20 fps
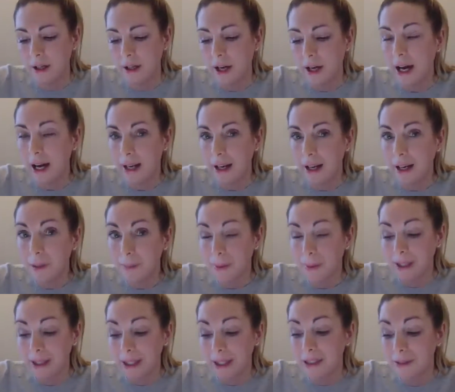I like
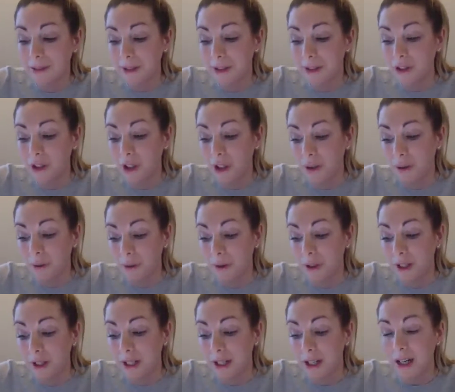policemen too,
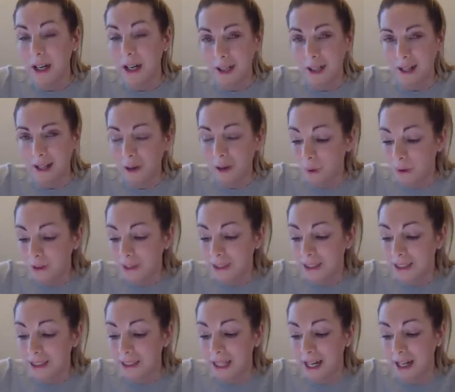and I
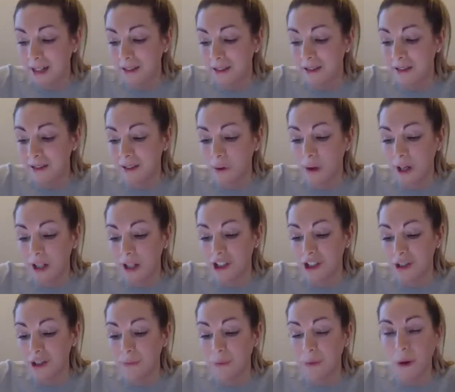wanted to answer the
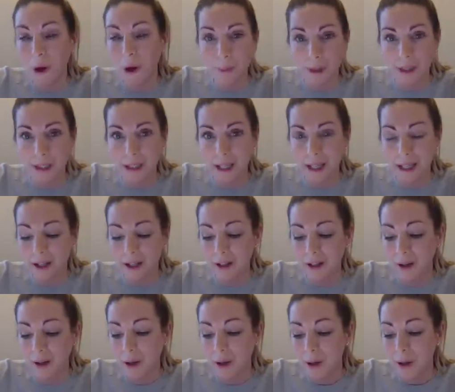question properly,
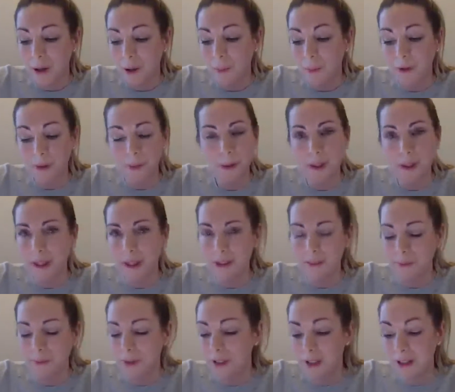but the
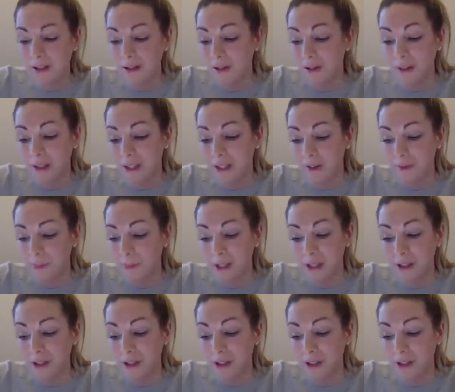policeman did not give me